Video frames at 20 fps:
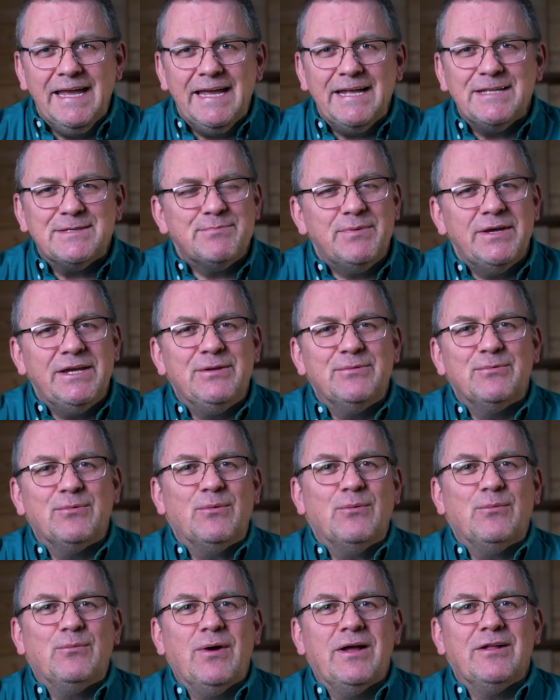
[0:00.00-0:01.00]
It's been
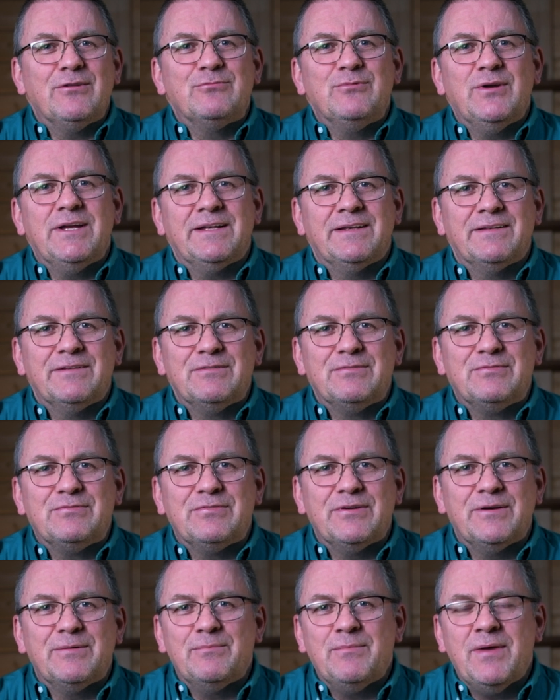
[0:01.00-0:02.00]
well written
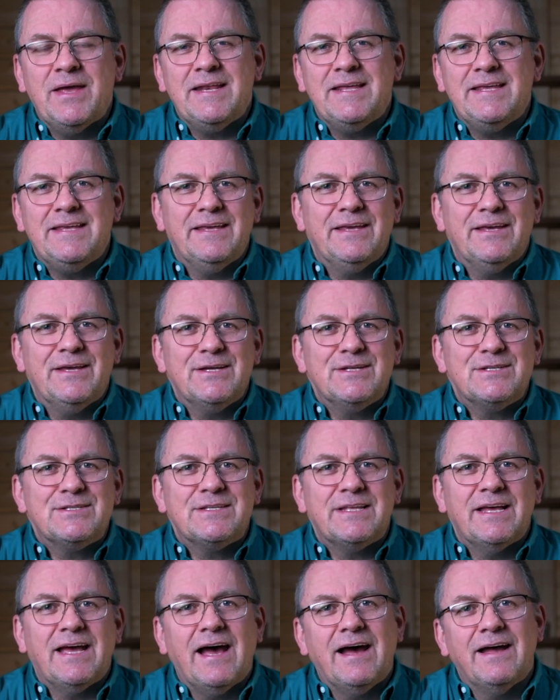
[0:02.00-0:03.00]
for many
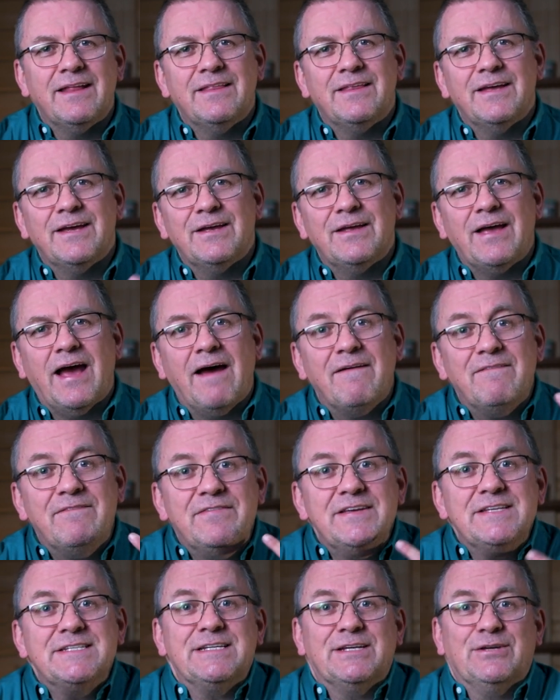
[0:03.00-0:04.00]
years that our
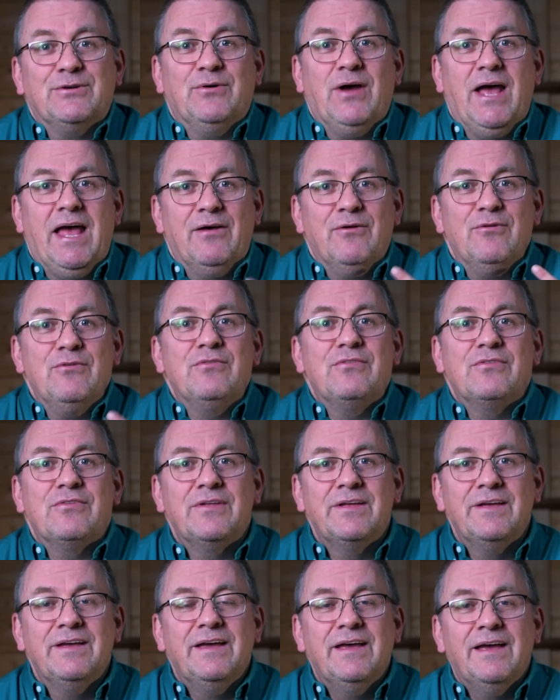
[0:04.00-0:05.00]
physical
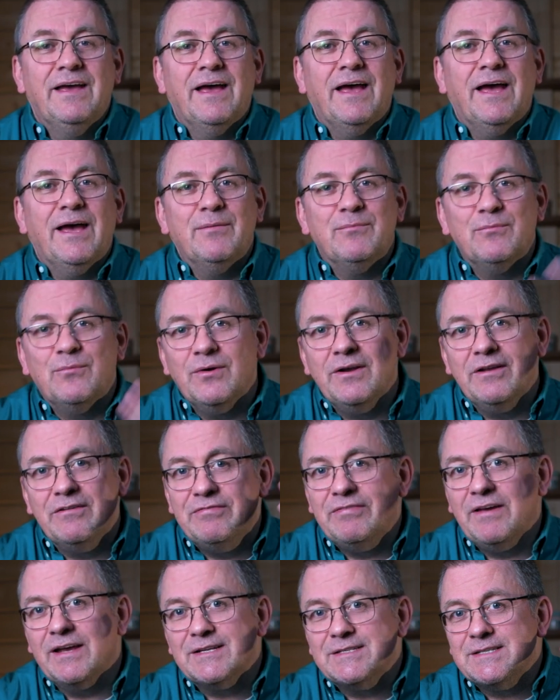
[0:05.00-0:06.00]
health will
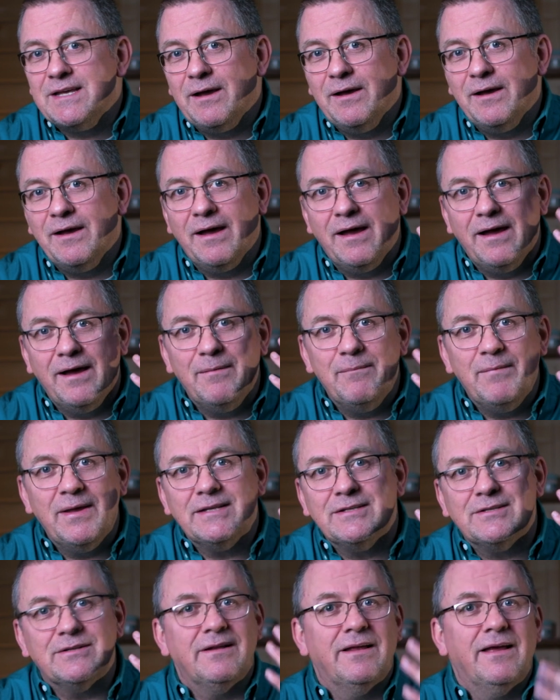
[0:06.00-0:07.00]
affect our
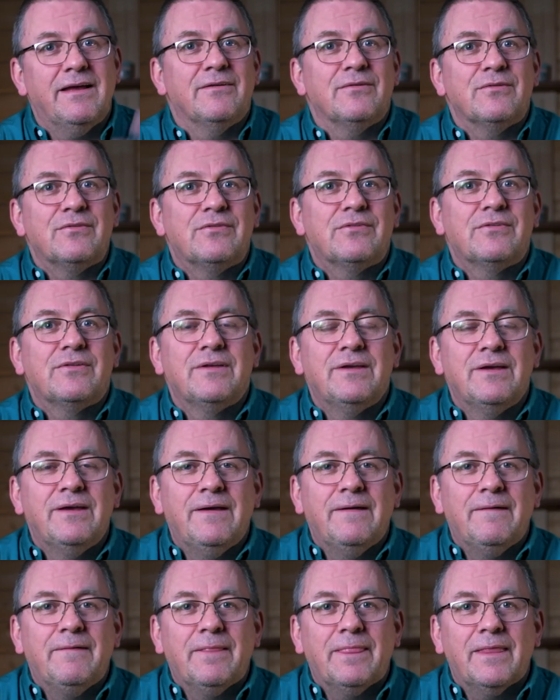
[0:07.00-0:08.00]
mental health.
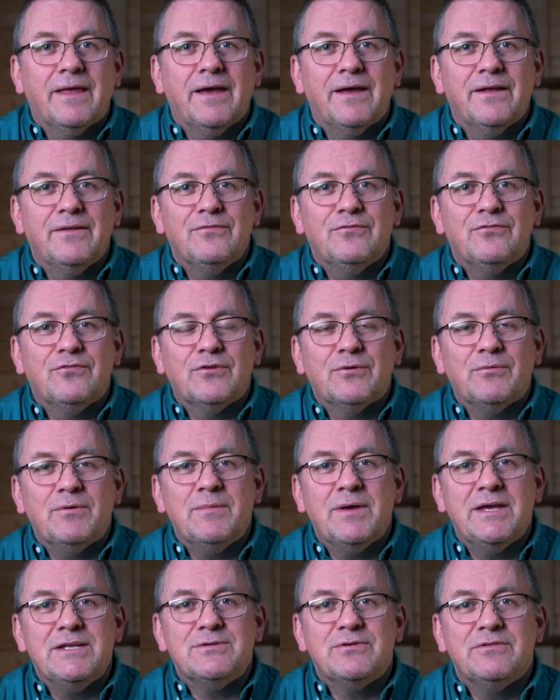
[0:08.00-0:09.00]
And so we
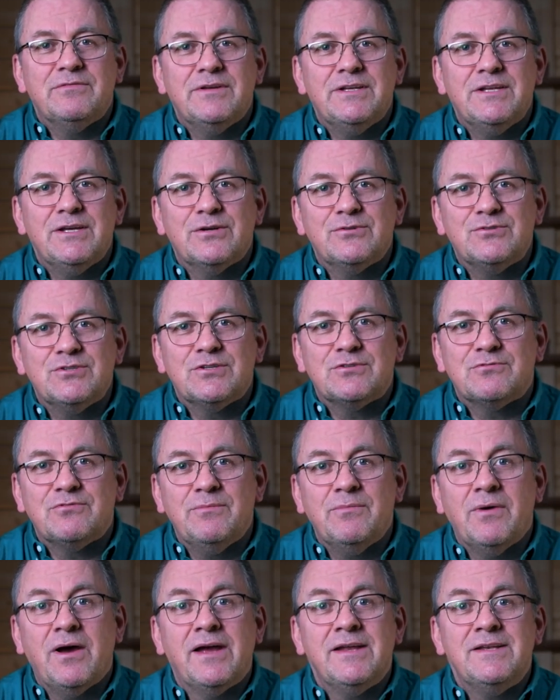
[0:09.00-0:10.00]
may do a video just
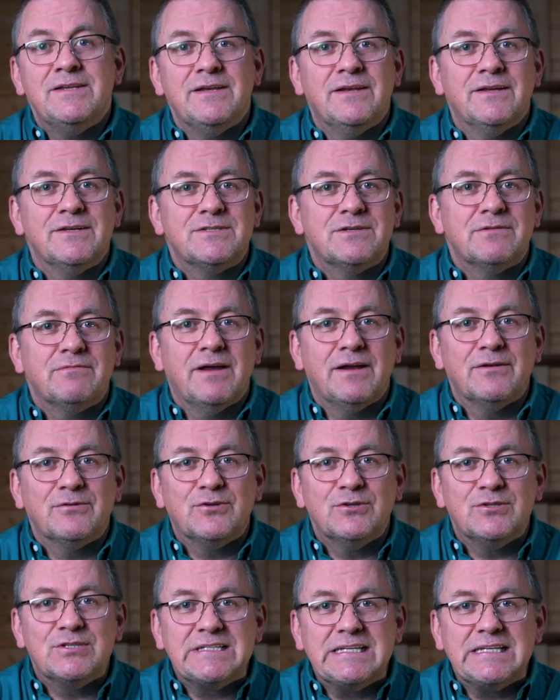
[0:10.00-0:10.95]
reminding us around good